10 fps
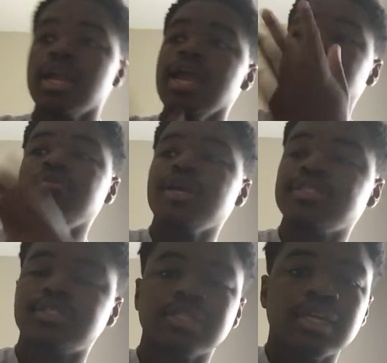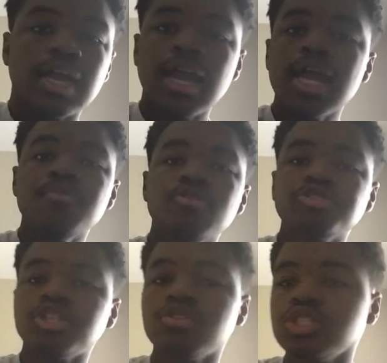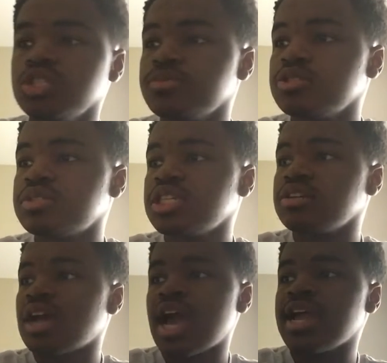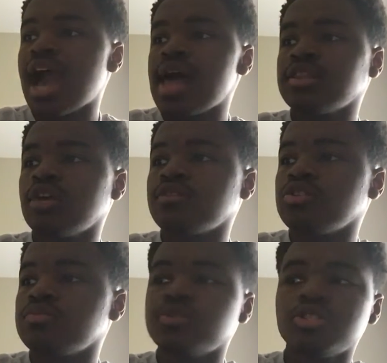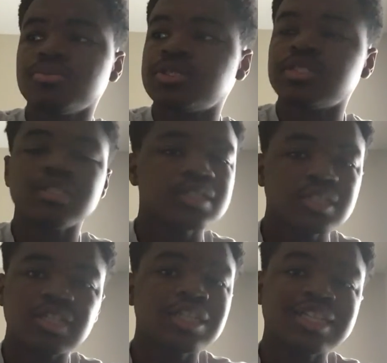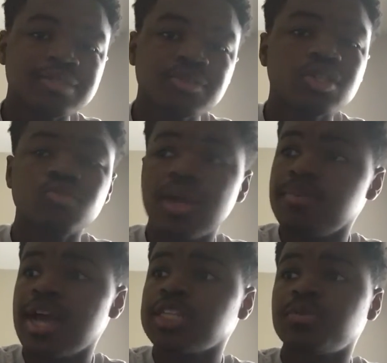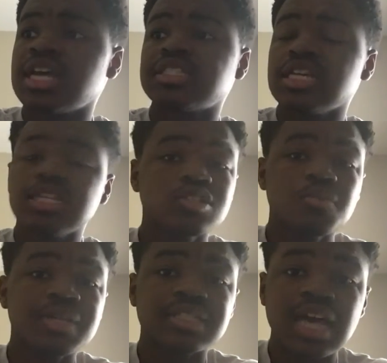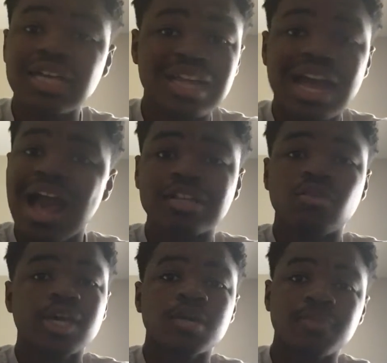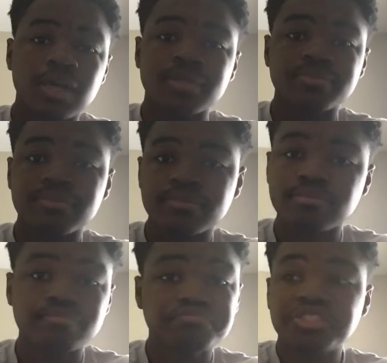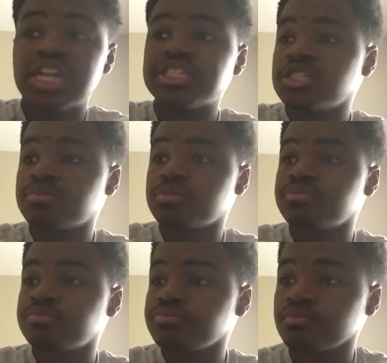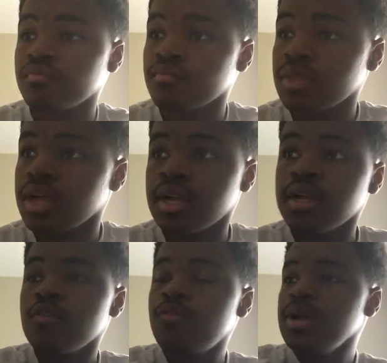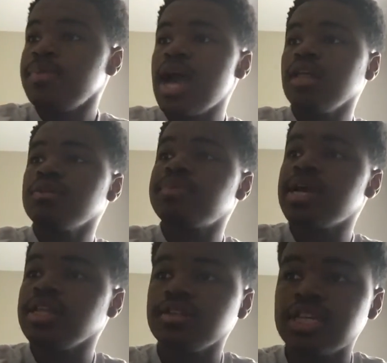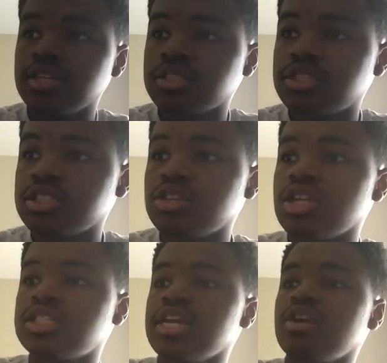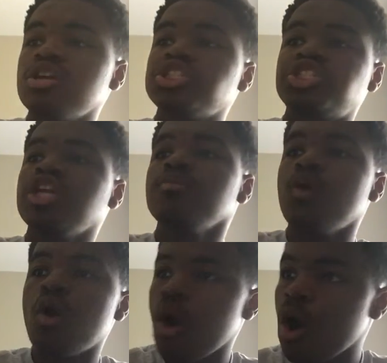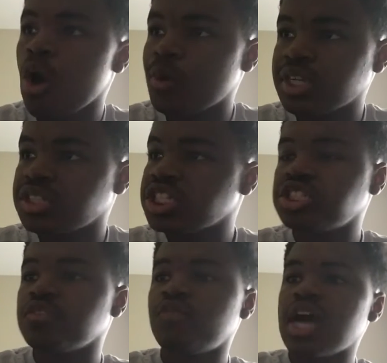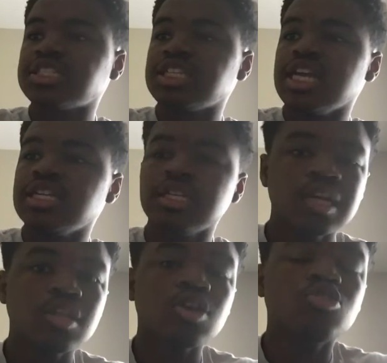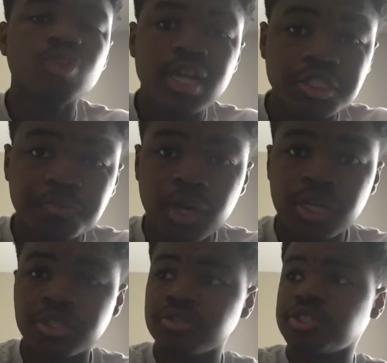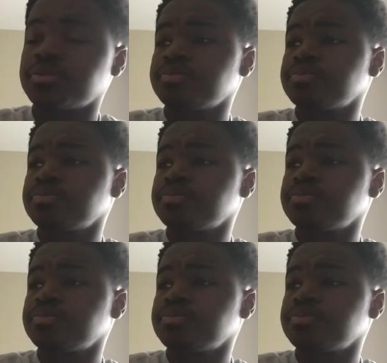Anyways, Ambrose showed new moves here. I love the new moves. This was a great match, but I've seen it so many times that I don't care about it. Just that simple. Finn Balor with Bayley is going to take on Jinder Mahal with Alicia Fox and the Cringe Brothers.